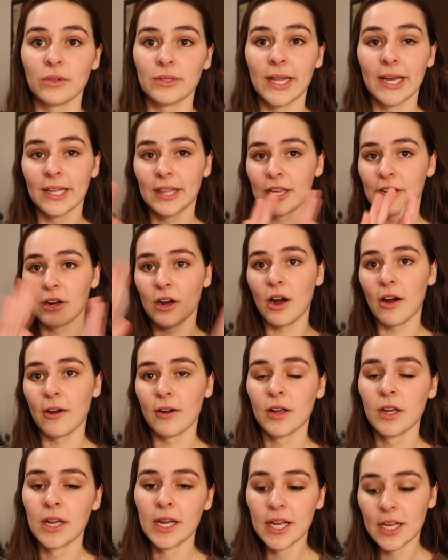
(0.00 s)
Like there
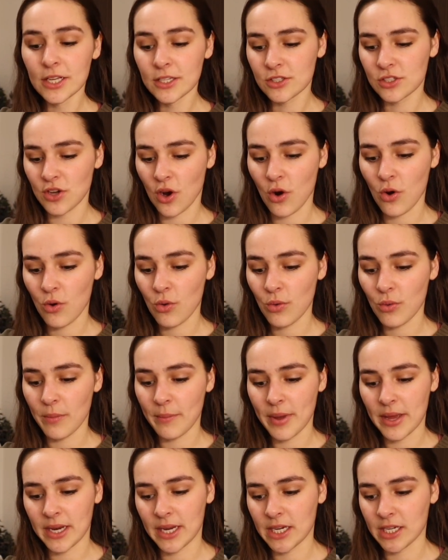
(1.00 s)
are so
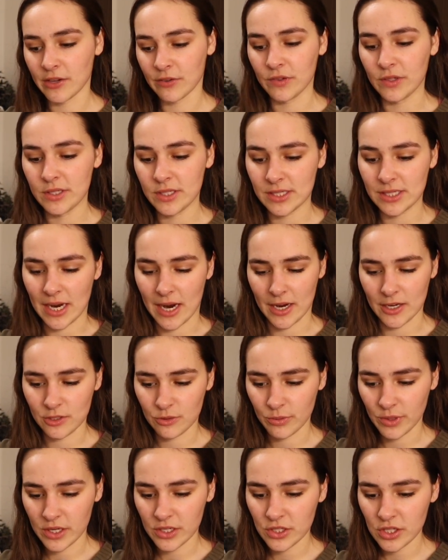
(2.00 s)
many different size
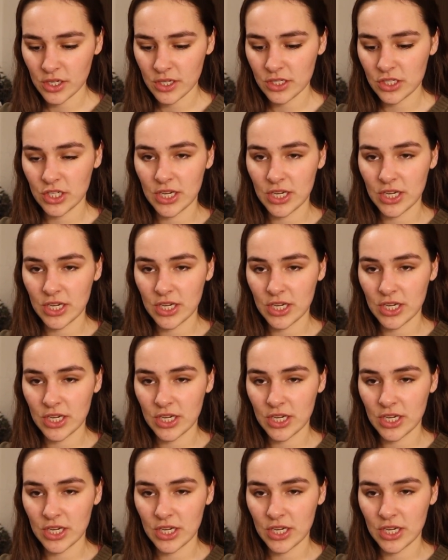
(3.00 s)
ranges.